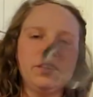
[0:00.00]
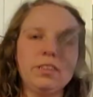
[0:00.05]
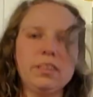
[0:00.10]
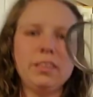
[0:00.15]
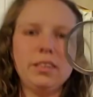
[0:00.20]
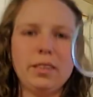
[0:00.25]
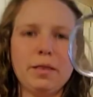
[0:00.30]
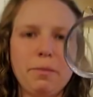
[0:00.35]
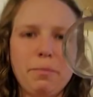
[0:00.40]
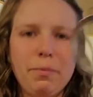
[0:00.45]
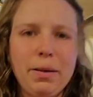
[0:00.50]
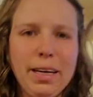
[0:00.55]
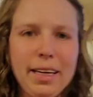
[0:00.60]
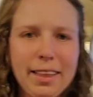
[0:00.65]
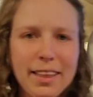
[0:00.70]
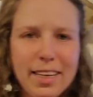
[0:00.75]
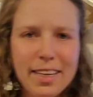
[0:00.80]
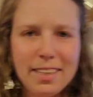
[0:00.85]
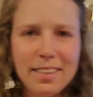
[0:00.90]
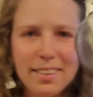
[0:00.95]
something like
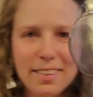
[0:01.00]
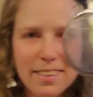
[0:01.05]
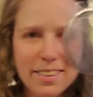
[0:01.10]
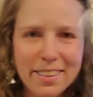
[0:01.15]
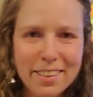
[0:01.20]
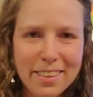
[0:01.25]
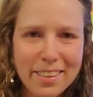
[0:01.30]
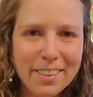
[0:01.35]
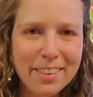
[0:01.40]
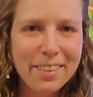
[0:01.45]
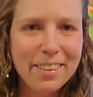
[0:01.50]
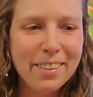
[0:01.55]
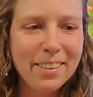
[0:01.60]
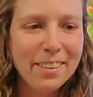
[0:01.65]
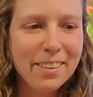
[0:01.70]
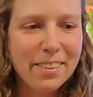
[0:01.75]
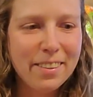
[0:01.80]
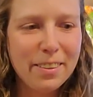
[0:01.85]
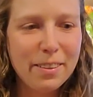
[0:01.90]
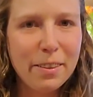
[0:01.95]
this,
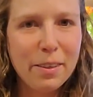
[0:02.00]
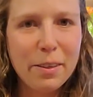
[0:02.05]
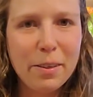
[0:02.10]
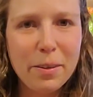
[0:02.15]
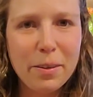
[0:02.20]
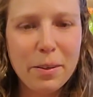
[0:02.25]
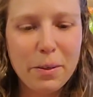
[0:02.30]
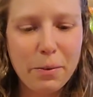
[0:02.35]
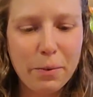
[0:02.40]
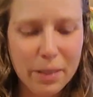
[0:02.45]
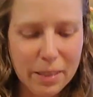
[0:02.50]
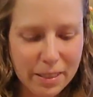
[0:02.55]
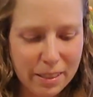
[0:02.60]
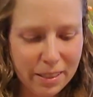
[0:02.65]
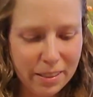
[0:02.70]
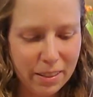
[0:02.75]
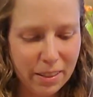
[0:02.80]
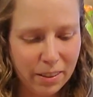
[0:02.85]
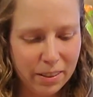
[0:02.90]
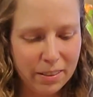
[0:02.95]
once
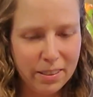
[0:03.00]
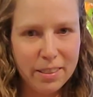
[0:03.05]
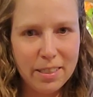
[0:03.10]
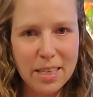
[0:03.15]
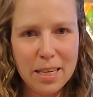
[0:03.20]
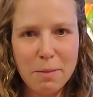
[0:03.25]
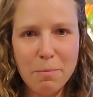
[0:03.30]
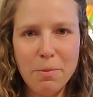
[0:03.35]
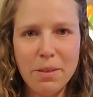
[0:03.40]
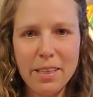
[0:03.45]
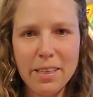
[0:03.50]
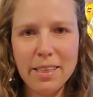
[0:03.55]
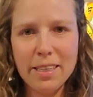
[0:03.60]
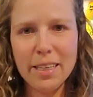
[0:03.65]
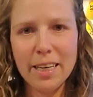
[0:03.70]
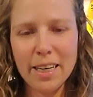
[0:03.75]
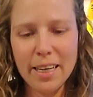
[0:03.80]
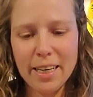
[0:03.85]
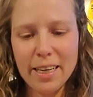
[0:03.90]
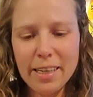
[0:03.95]
it's all steeped and
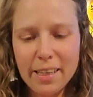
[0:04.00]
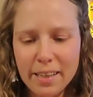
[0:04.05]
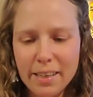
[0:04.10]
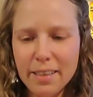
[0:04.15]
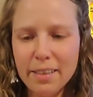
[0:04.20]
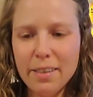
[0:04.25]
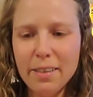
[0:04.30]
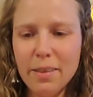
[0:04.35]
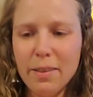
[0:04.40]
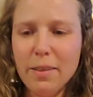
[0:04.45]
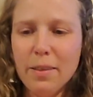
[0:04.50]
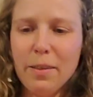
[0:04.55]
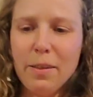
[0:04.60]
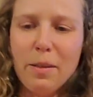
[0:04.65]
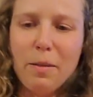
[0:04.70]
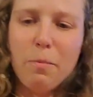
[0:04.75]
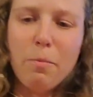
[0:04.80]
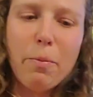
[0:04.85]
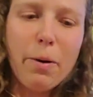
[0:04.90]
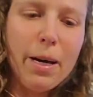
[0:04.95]
done.
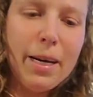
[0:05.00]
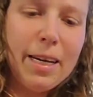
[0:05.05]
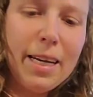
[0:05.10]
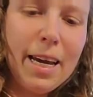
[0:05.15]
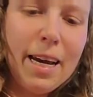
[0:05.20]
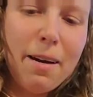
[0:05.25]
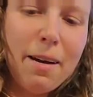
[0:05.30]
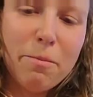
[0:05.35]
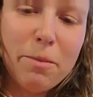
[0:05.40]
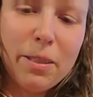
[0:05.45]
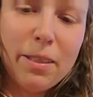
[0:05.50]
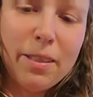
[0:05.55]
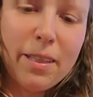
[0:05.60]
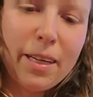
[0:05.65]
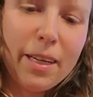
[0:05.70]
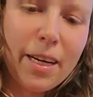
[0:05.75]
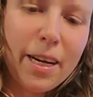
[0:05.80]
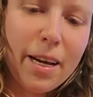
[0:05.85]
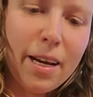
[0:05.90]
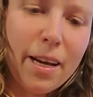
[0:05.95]
But yeah, I'm just gonna